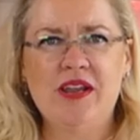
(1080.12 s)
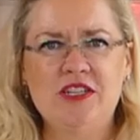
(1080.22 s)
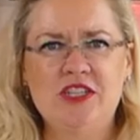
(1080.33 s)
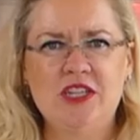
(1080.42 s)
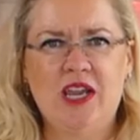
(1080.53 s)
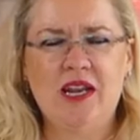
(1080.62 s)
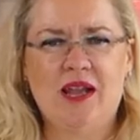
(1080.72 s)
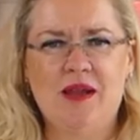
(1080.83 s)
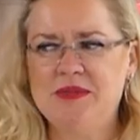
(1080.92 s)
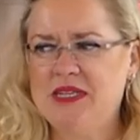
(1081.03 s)
dish and it
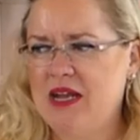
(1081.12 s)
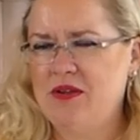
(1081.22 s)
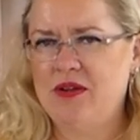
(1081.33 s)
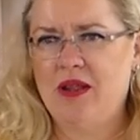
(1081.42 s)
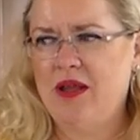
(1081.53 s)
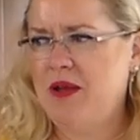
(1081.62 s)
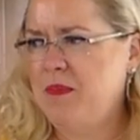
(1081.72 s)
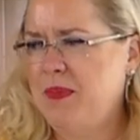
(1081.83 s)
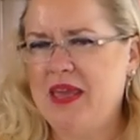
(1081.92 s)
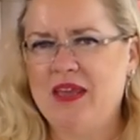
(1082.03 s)
comes out,
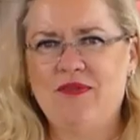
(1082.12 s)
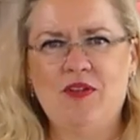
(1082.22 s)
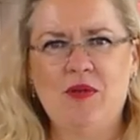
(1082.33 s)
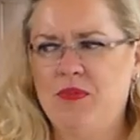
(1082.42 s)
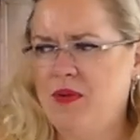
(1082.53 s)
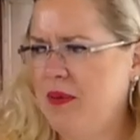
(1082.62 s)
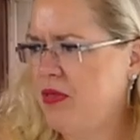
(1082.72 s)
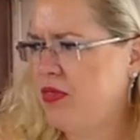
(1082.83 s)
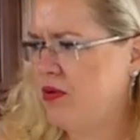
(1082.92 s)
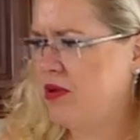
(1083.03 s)
um, bake it for
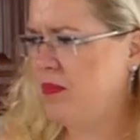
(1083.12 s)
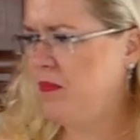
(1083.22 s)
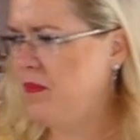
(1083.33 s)
probably thirty